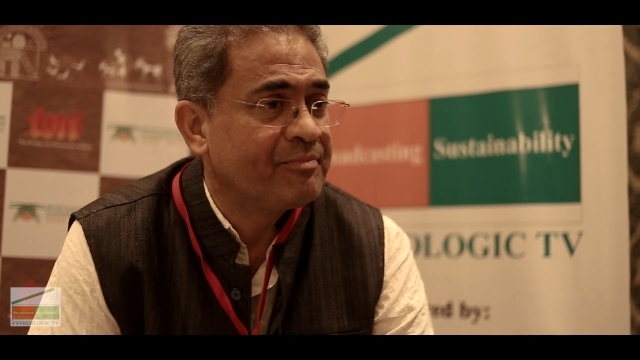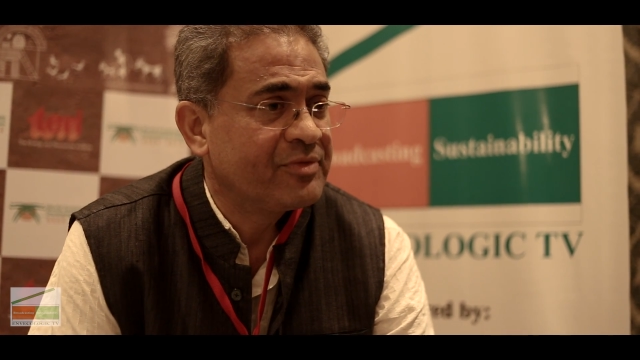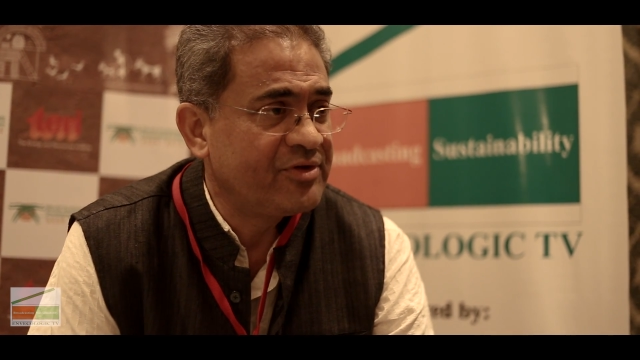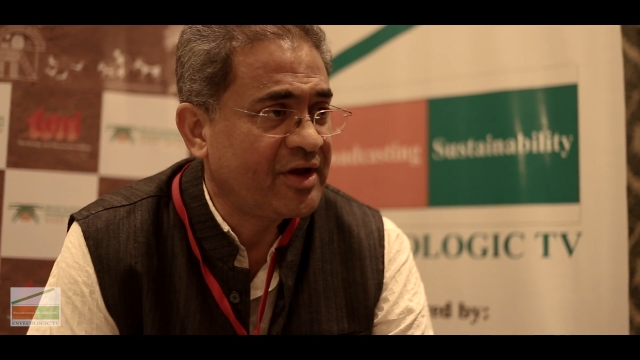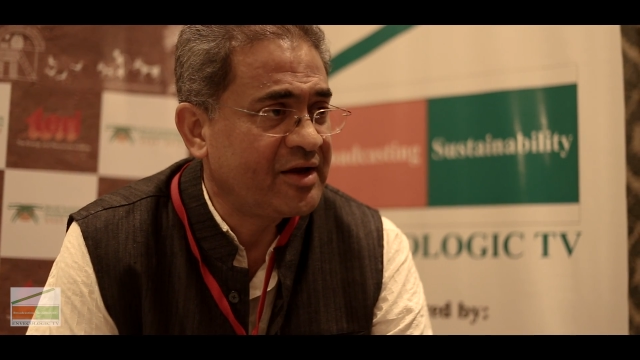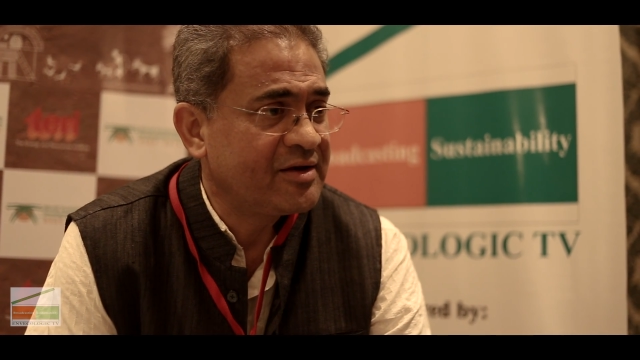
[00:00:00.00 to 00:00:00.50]

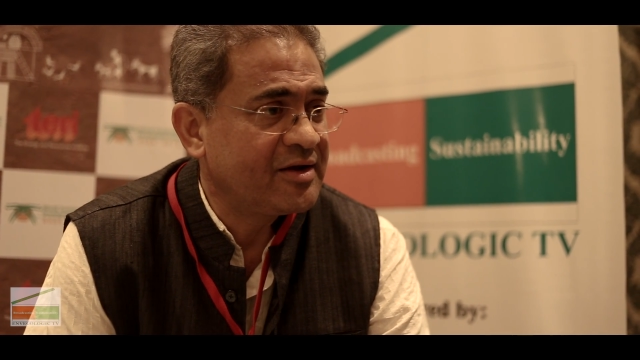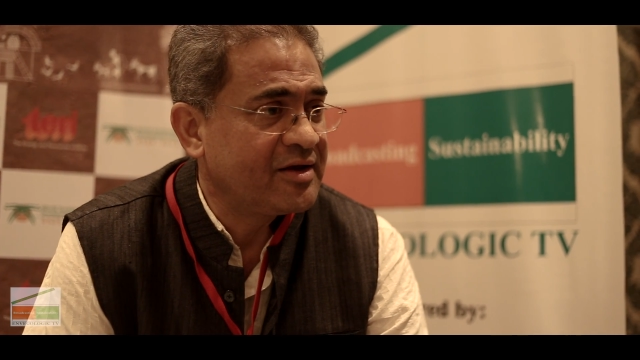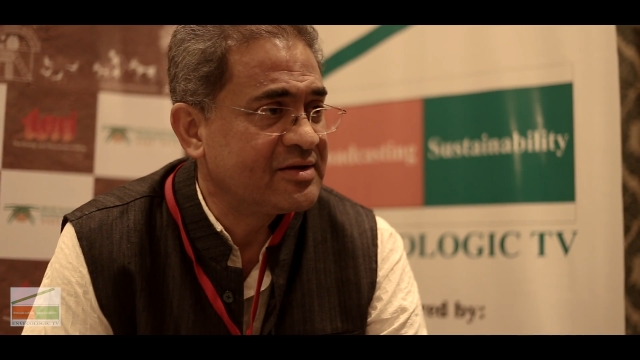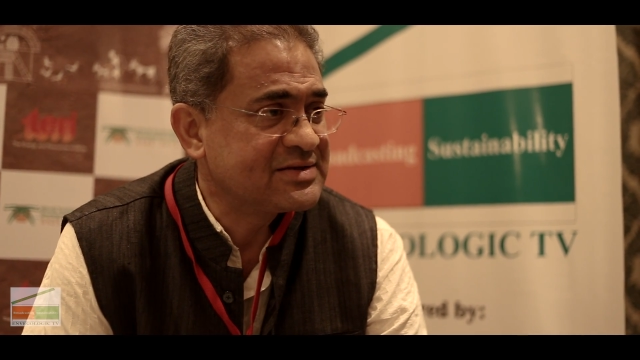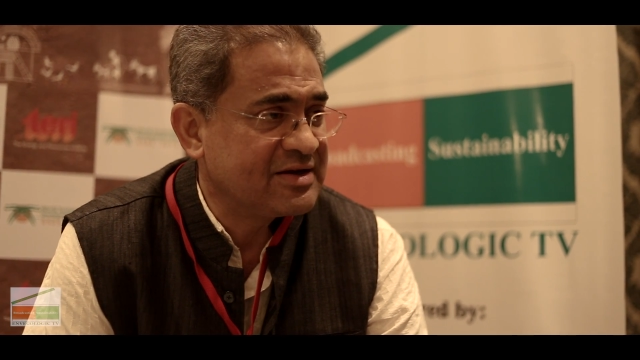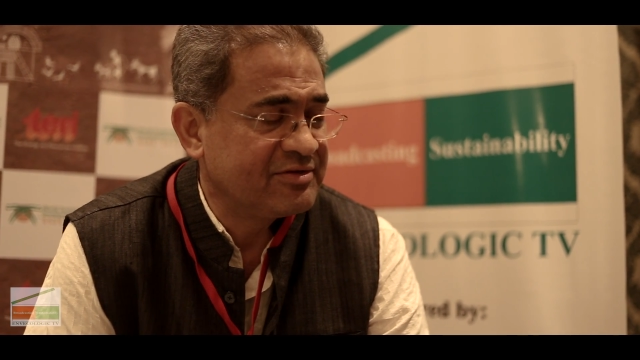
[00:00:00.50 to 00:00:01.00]
Second day,
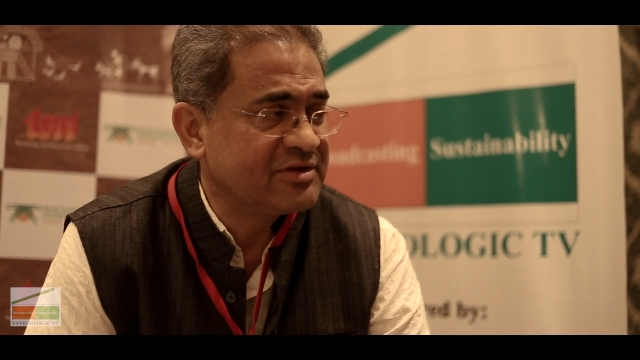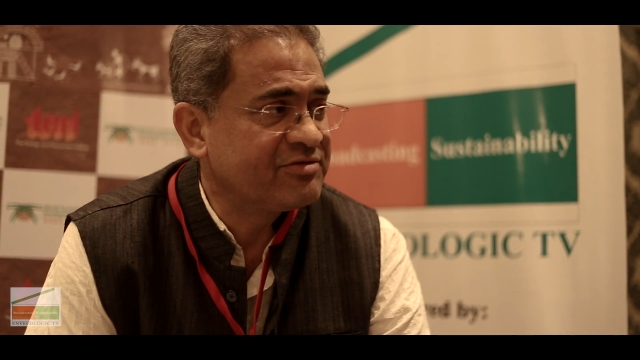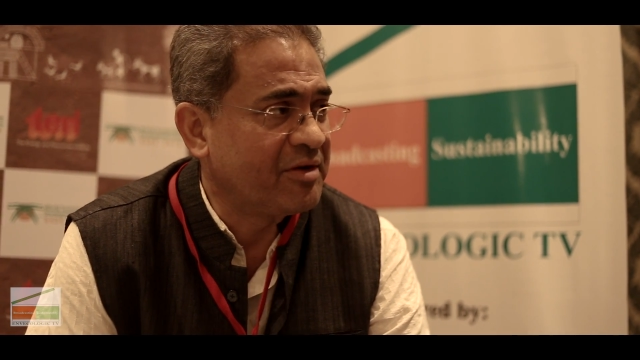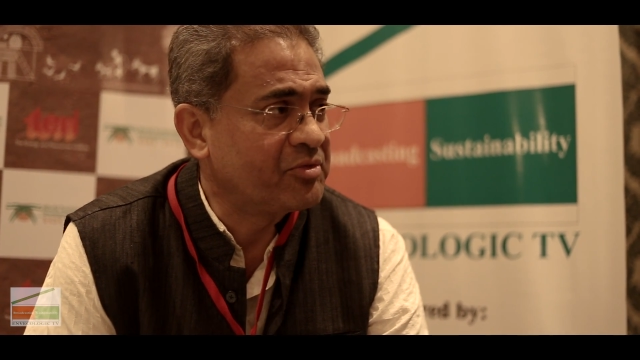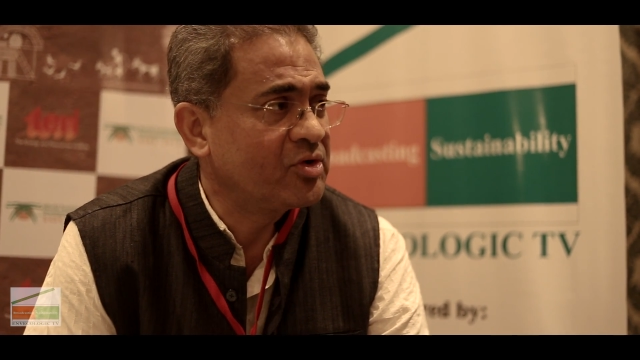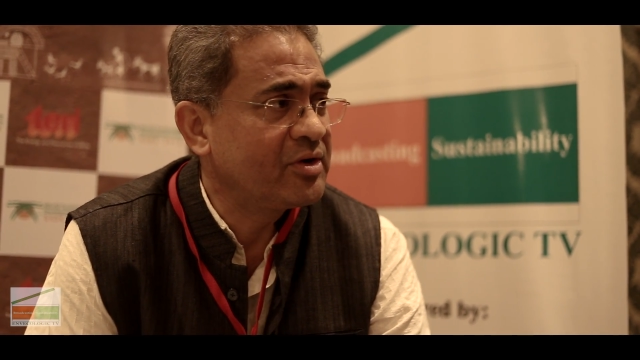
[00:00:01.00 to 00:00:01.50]
the 7th of
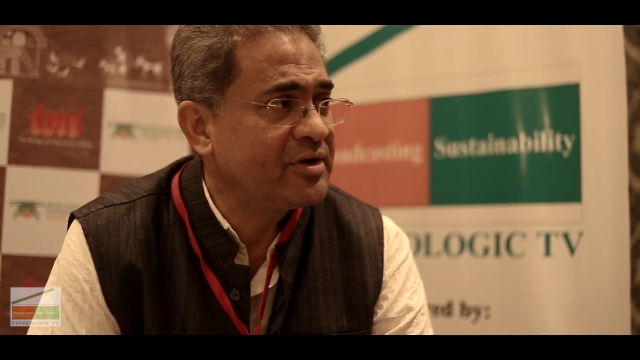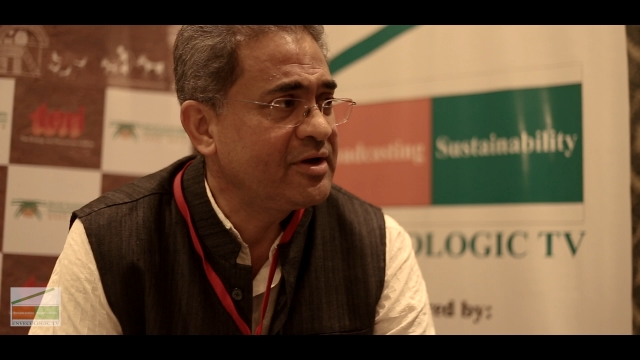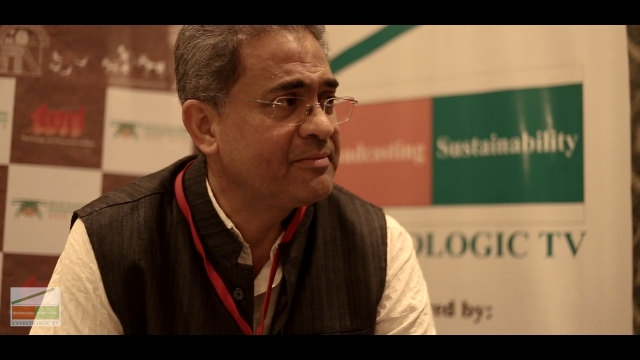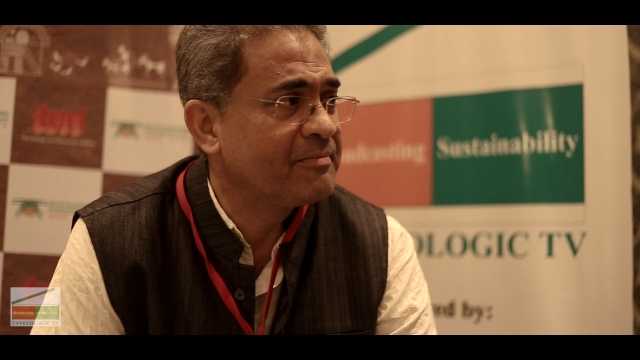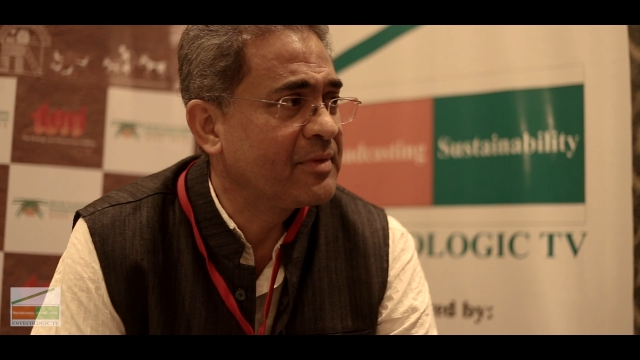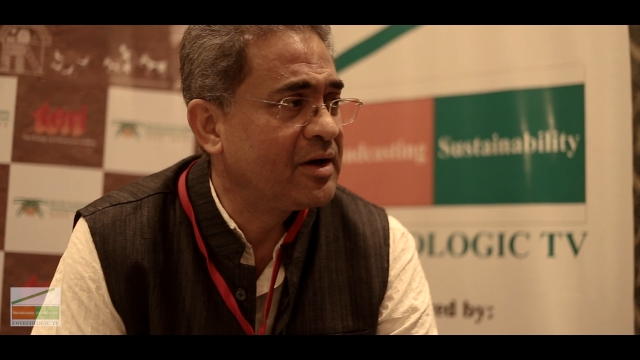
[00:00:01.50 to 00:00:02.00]
February,
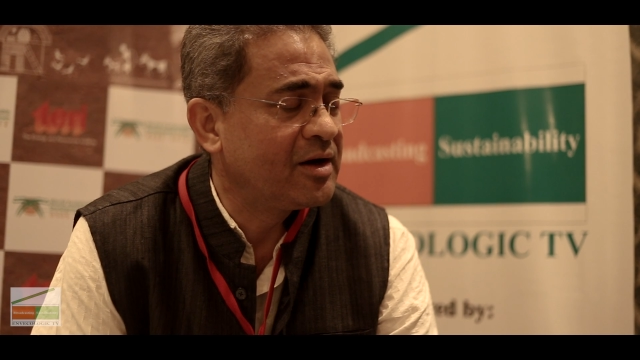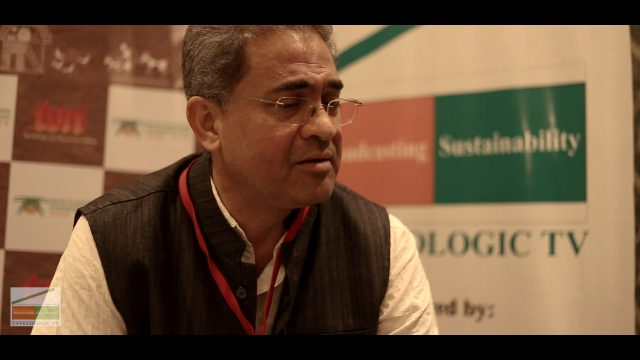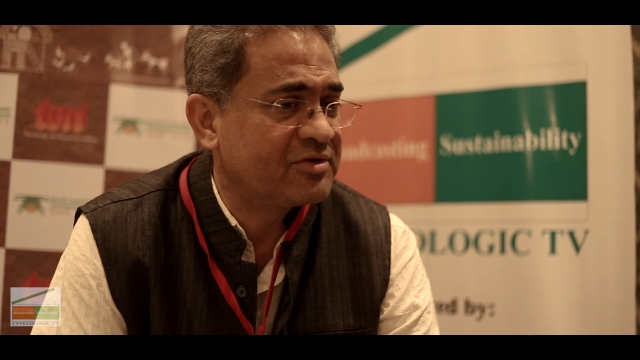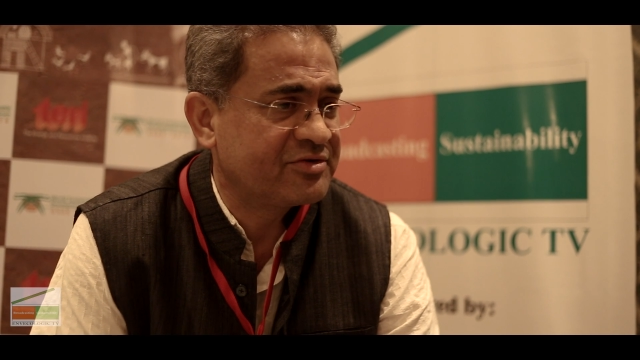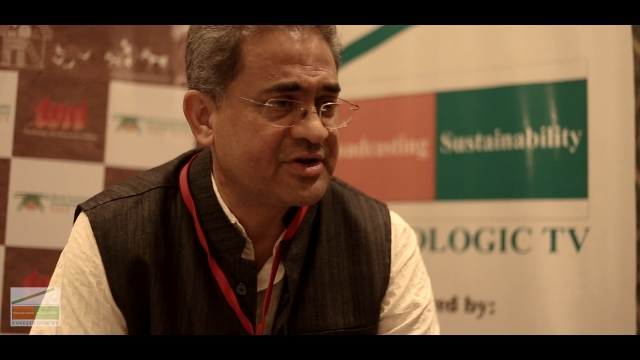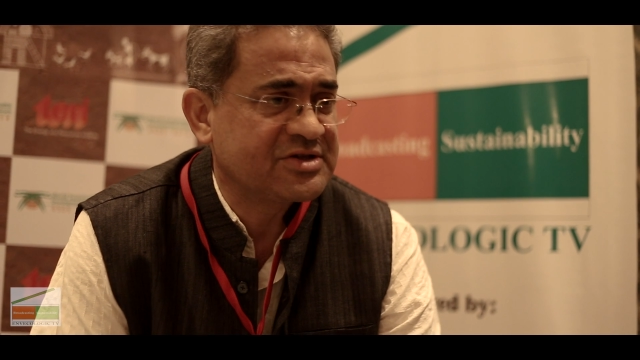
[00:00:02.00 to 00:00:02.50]

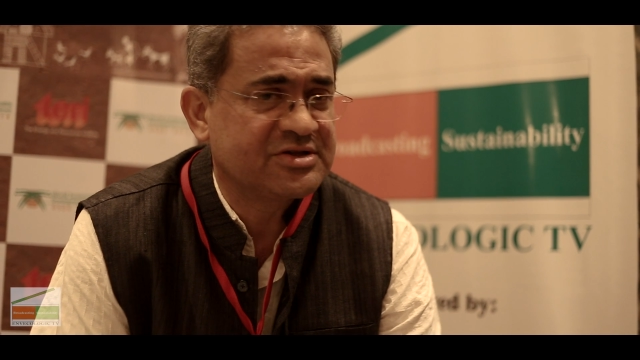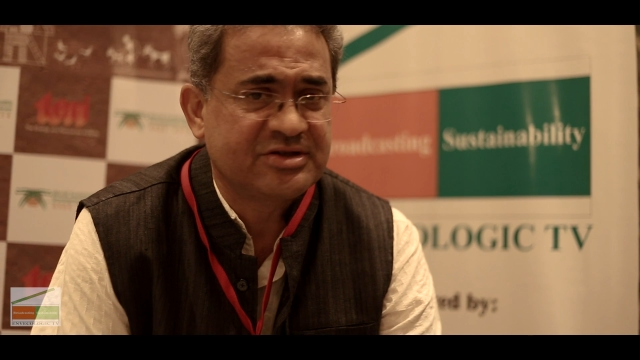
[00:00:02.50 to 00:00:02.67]
Professor